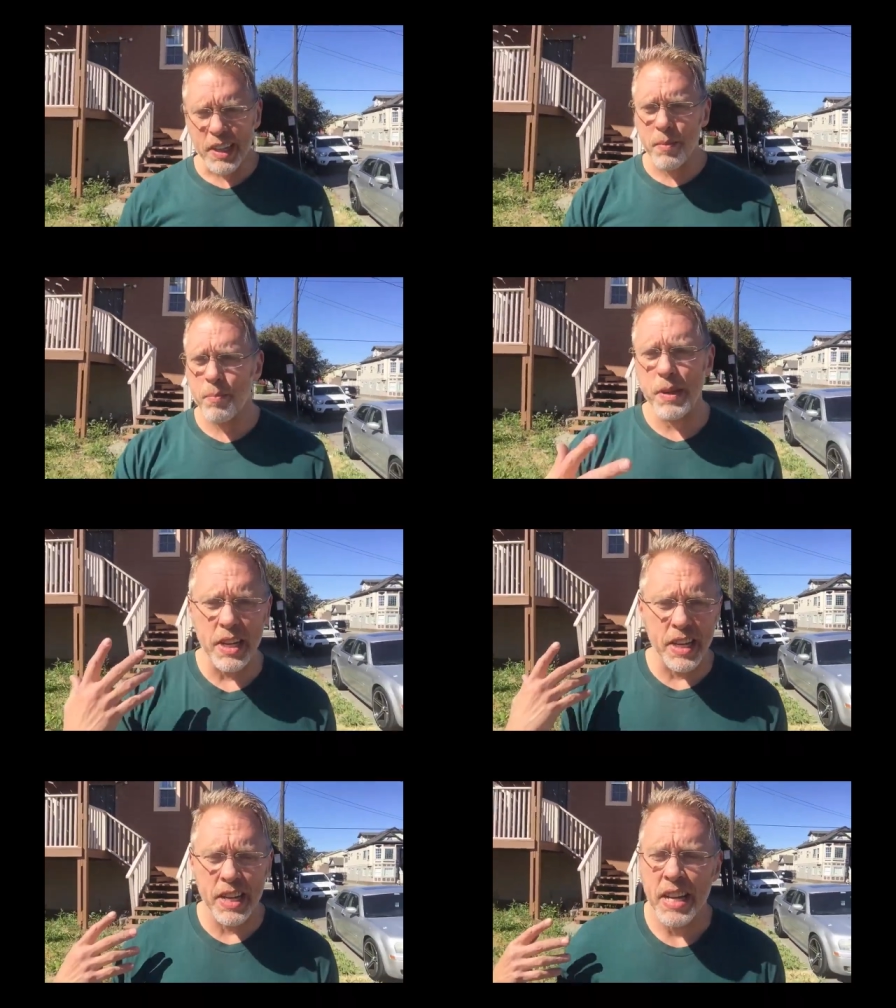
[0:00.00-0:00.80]
it can
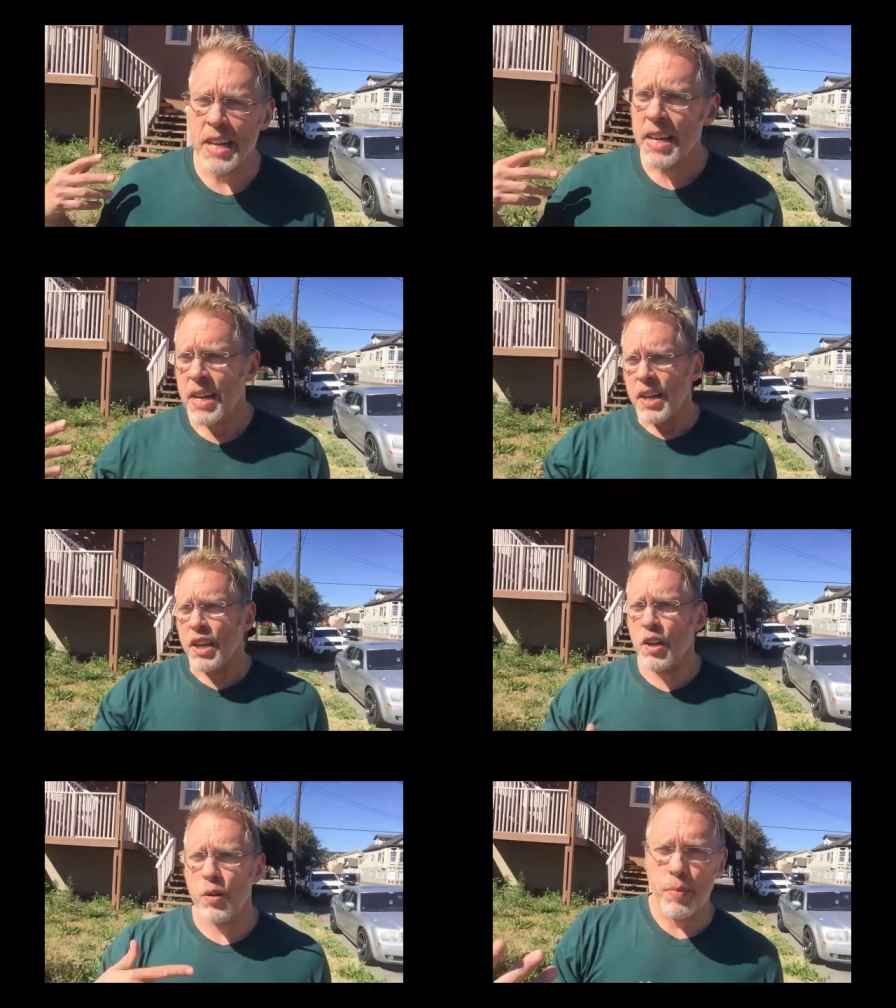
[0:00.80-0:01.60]
be,
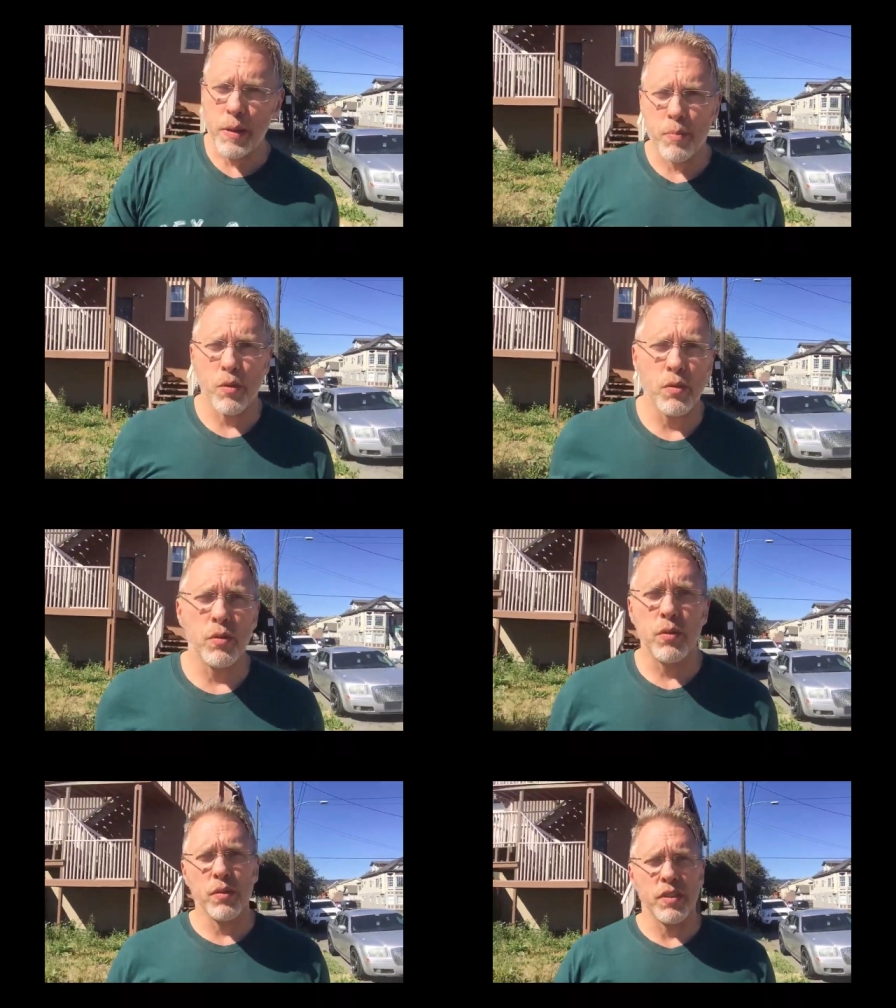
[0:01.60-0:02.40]
you know,
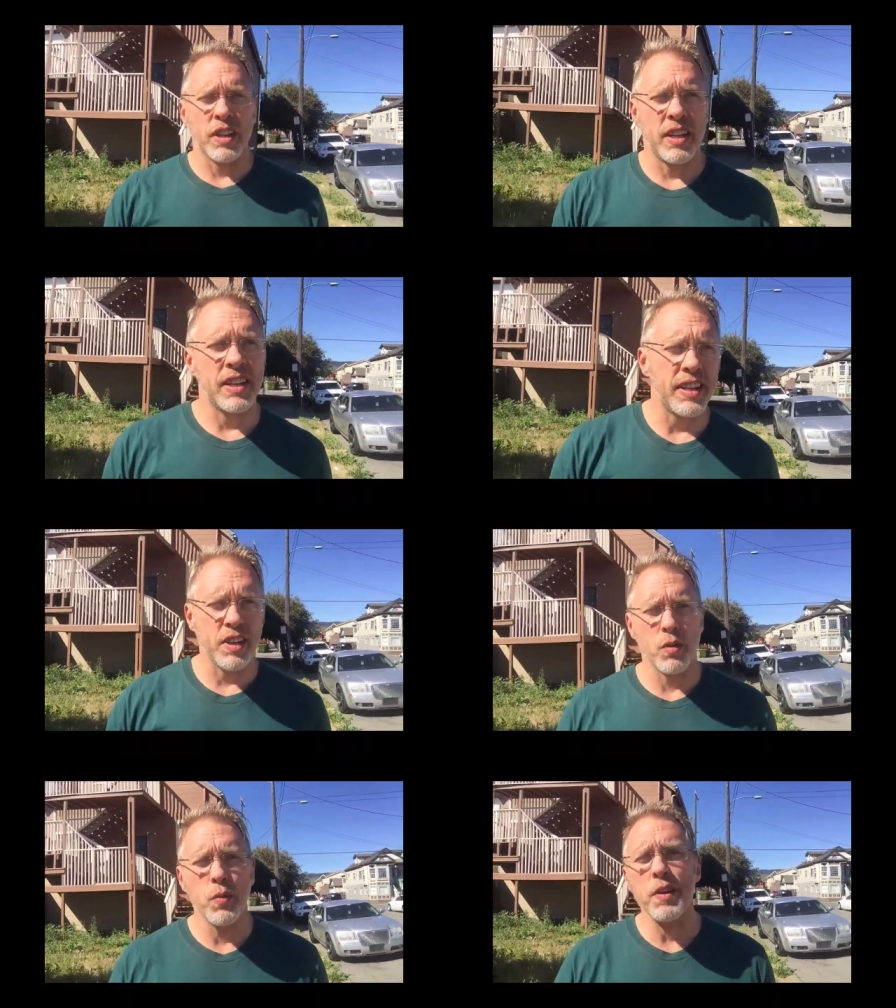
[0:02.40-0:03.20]
people,
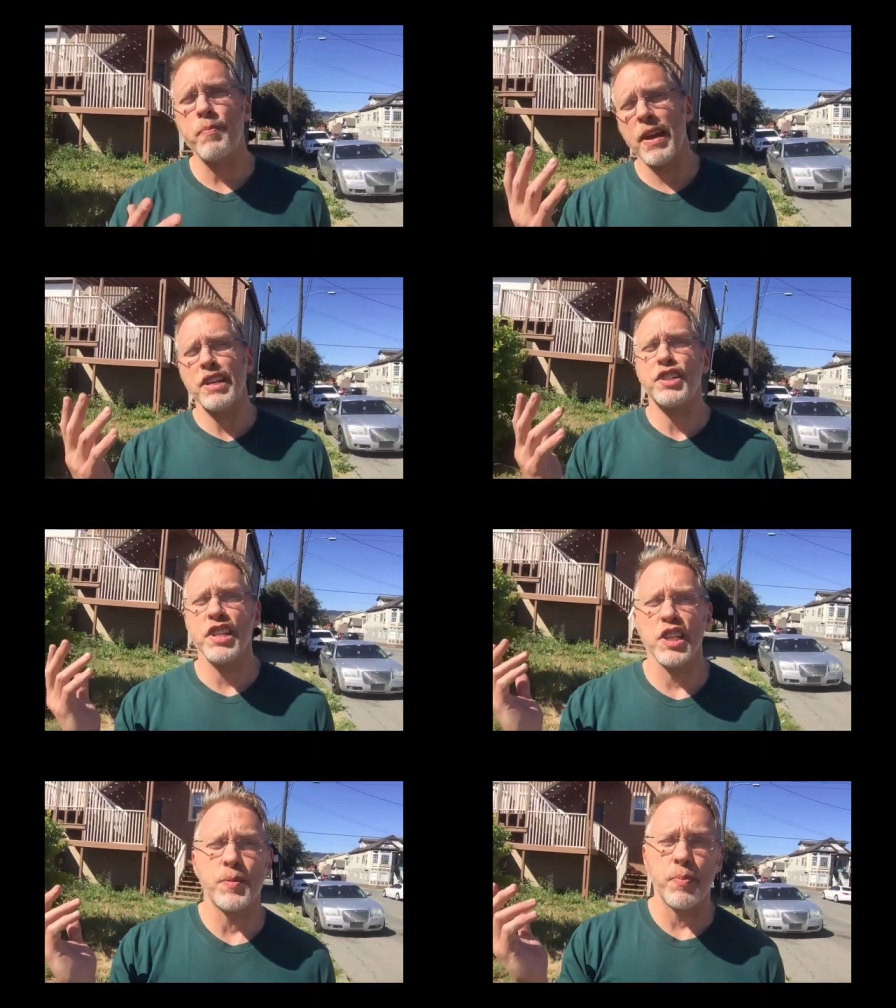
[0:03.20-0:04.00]
you know, with
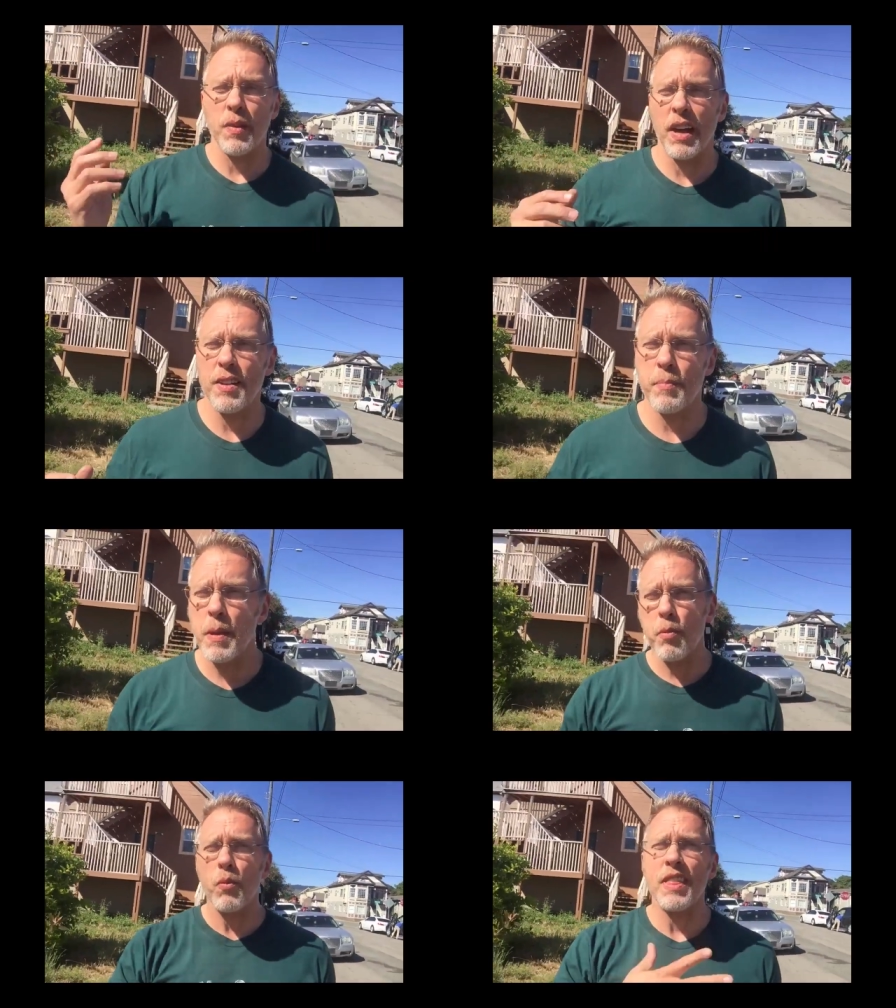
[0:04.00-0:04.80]
PhDs
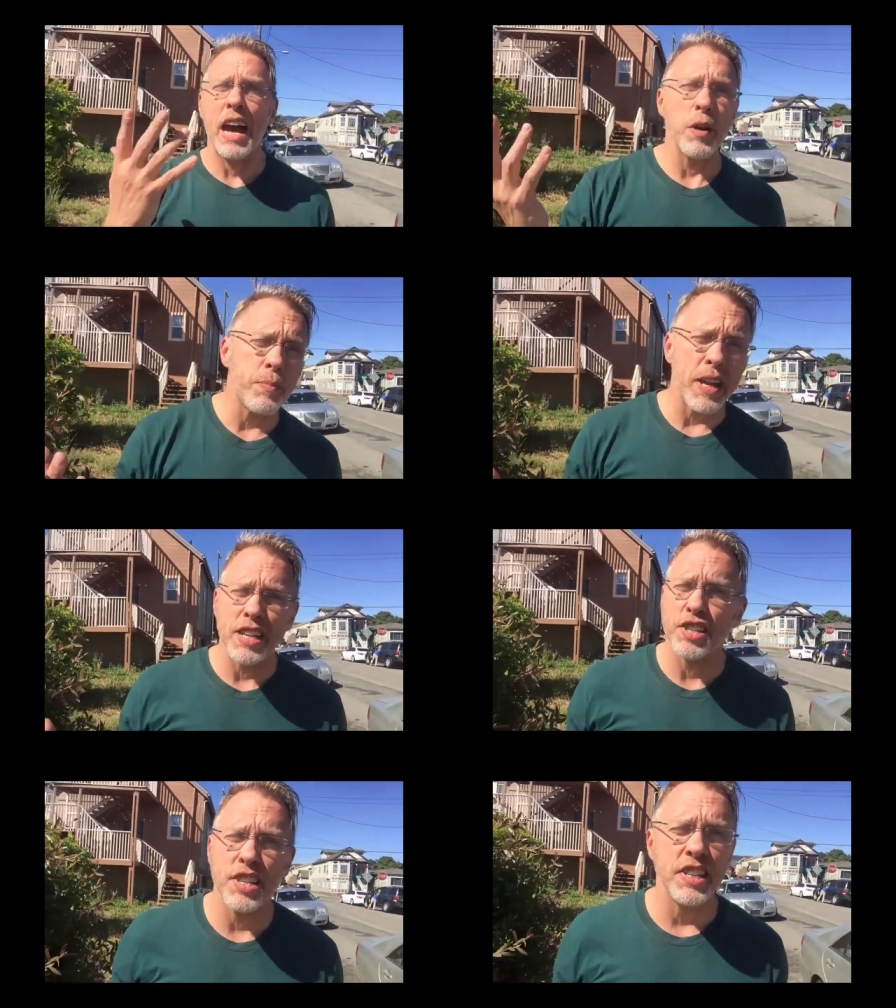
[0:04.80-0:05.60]
and people without
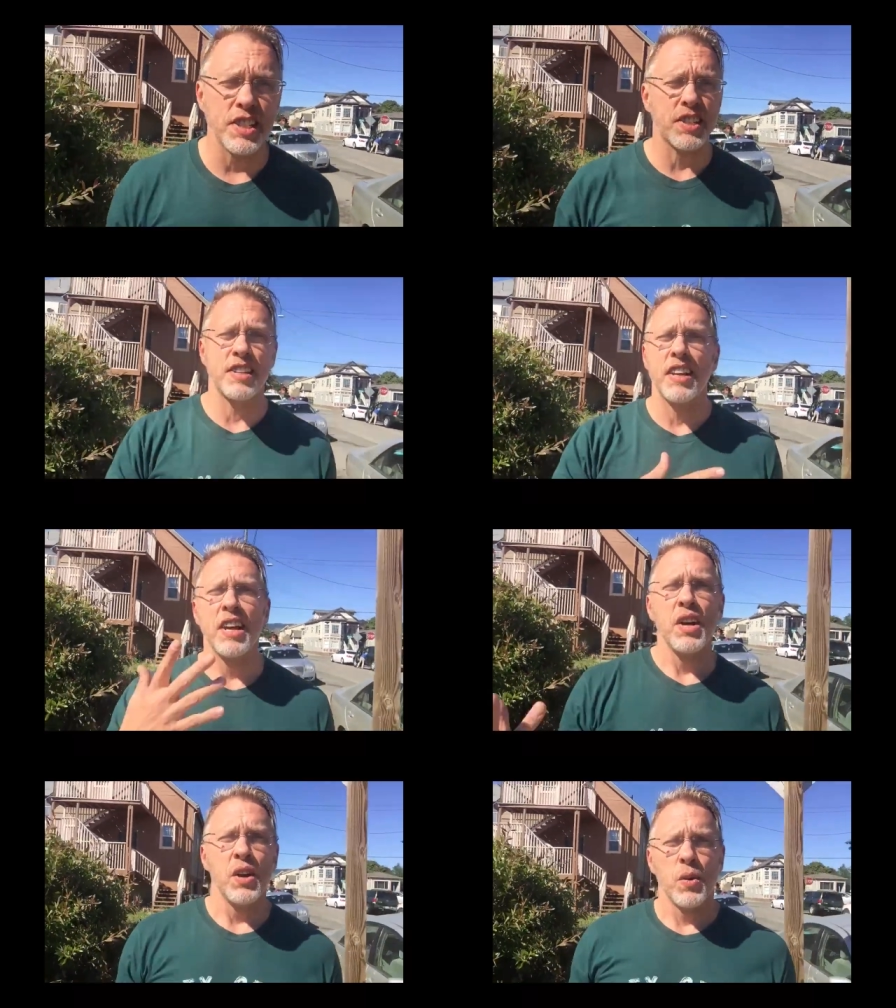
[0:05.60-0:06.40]
PhDs and
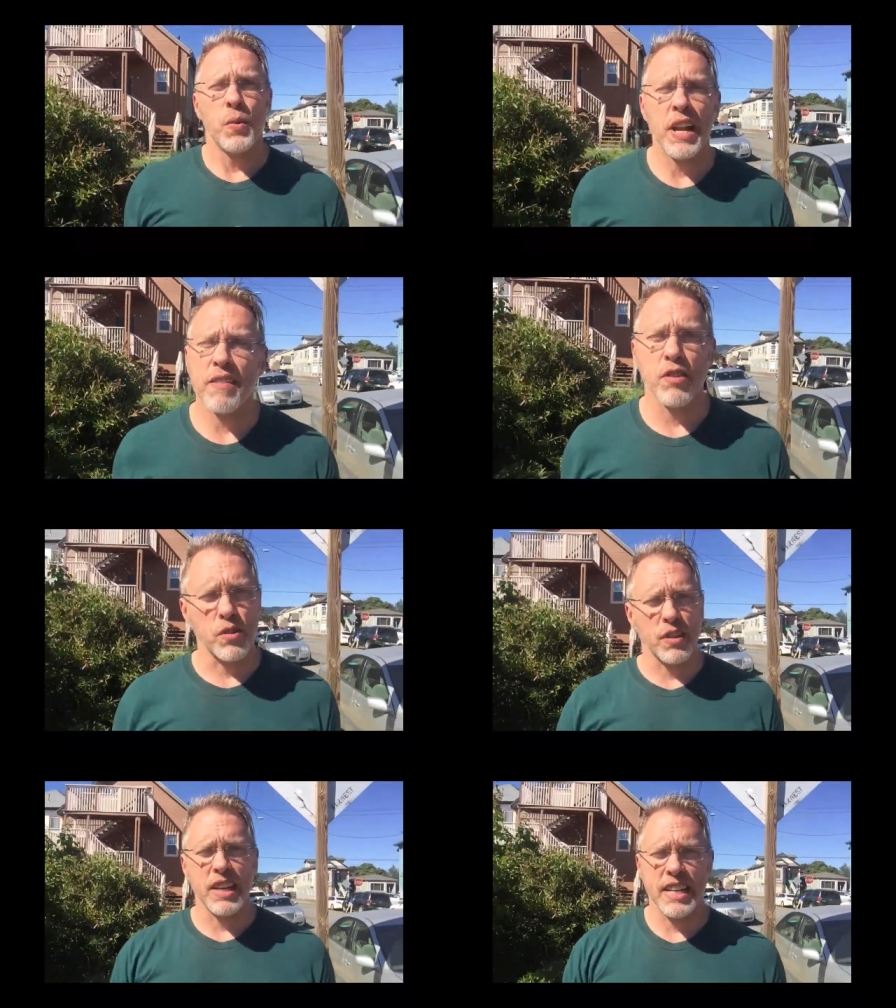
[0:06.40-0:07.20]

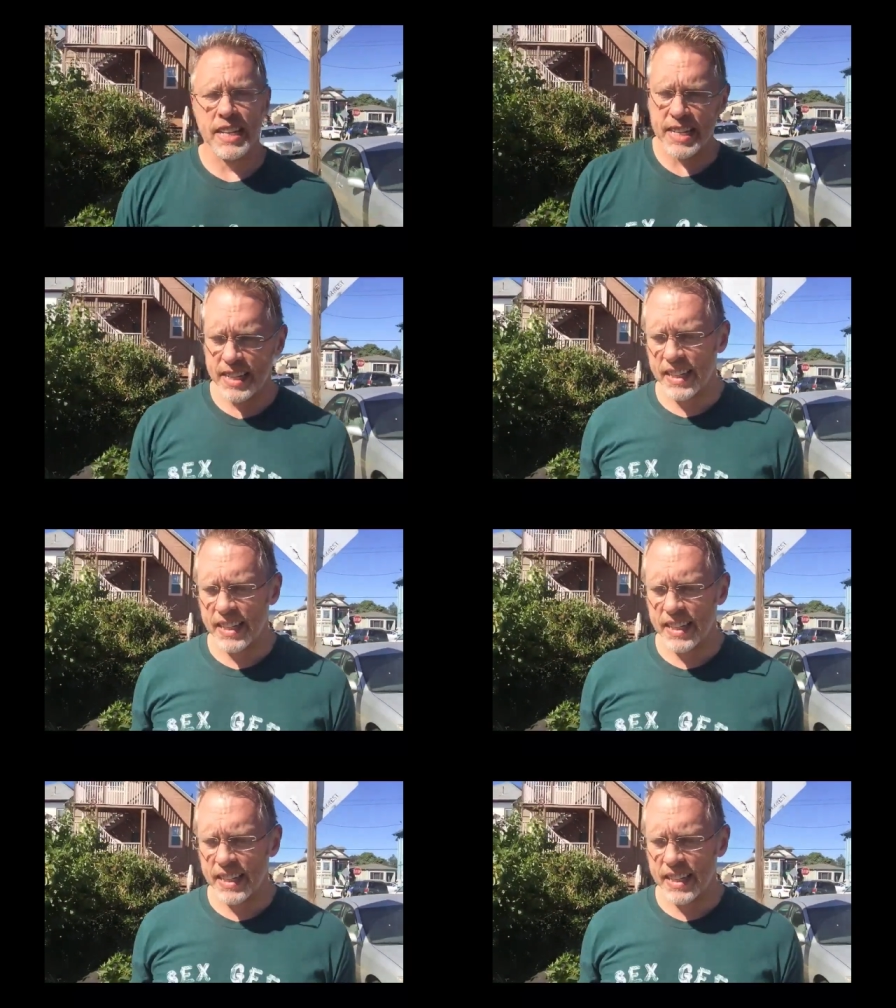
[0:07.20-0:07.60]
whatever. Like,